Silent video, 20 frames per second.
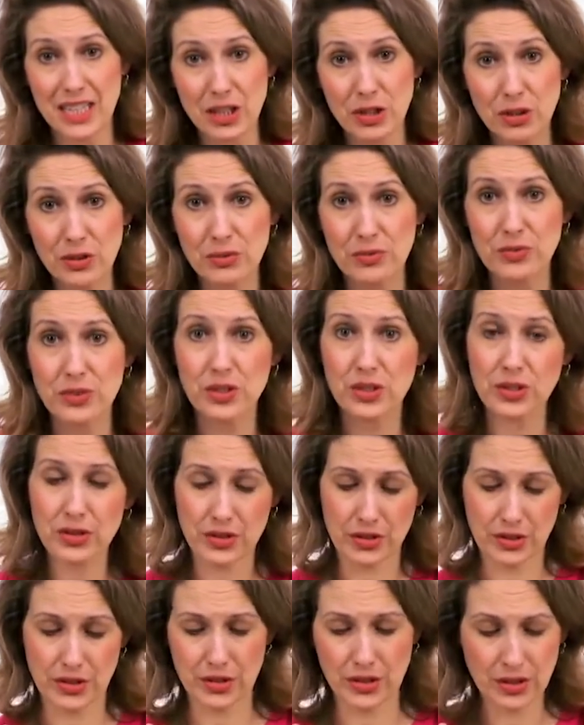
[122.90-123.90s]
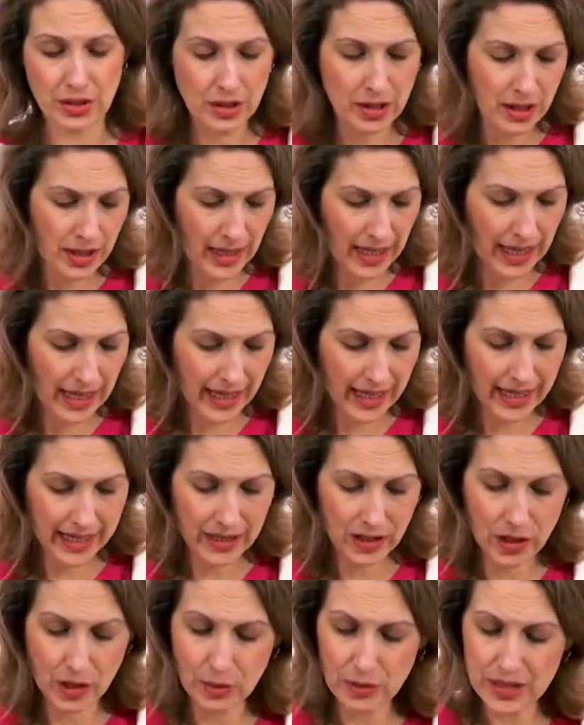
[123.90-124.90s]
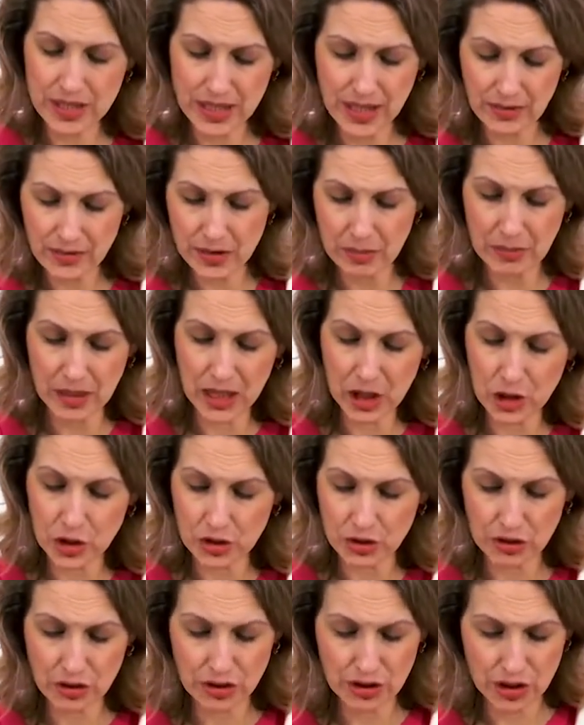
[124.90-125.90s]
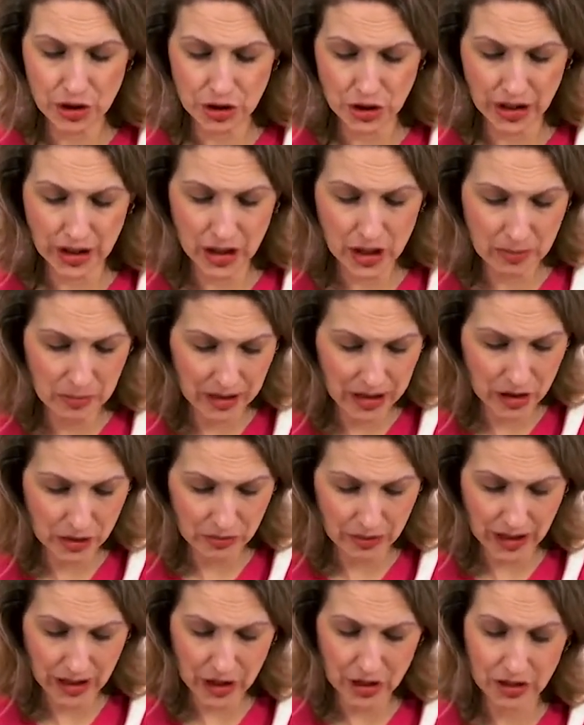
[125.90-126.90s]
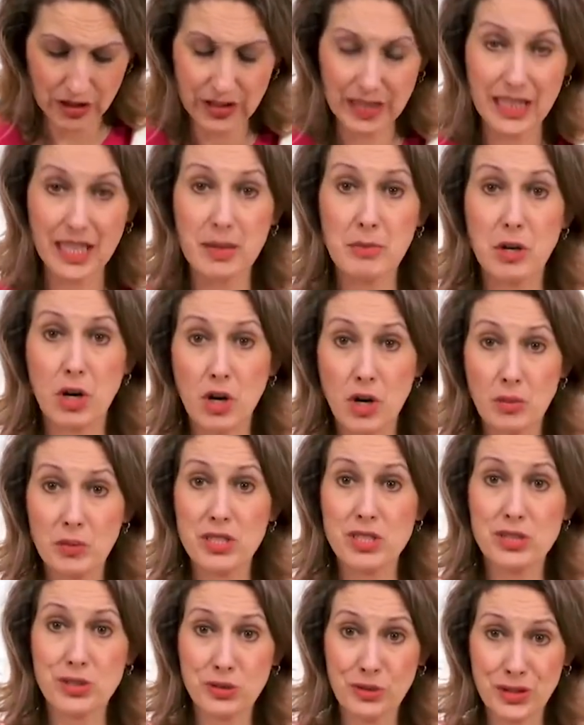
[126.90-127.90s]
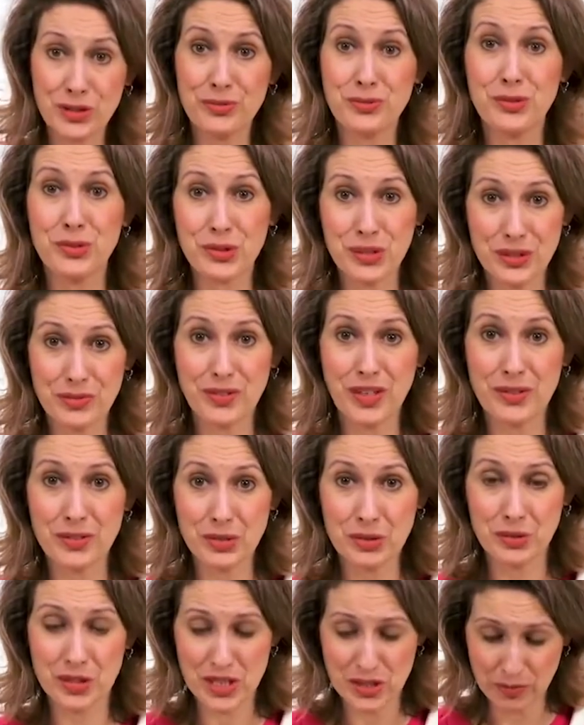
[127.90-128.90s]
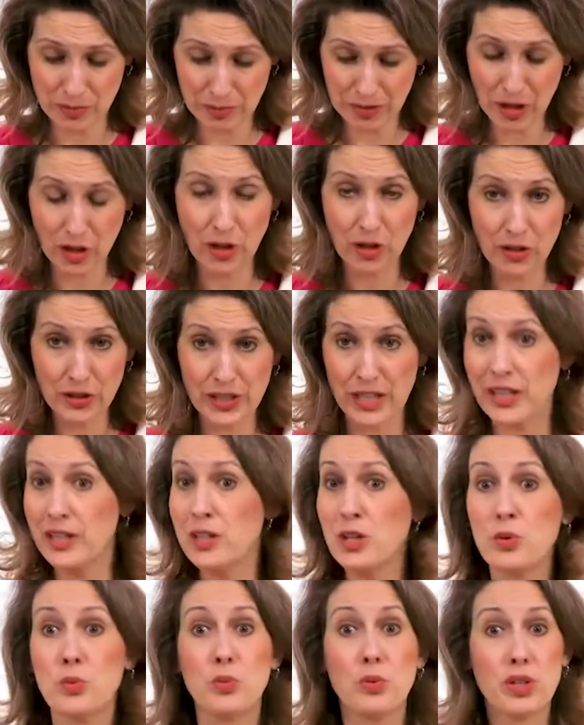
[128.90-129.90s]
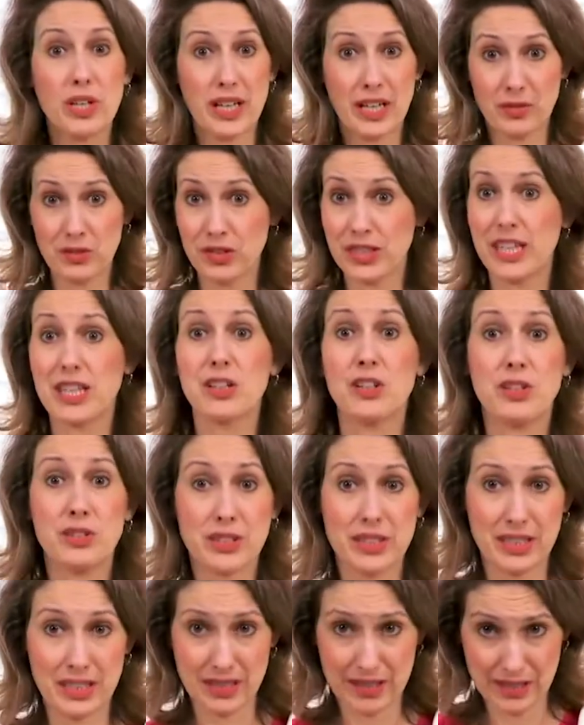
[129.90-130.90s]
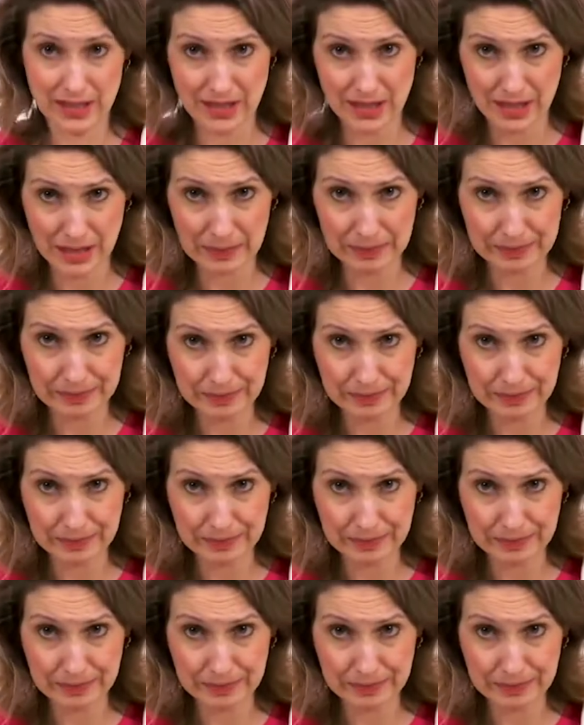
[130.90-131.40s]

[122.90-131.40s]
I go further, I always have to make sure to change my direction that I'm always going 45 degrees from the ulna, wherever that ulna is.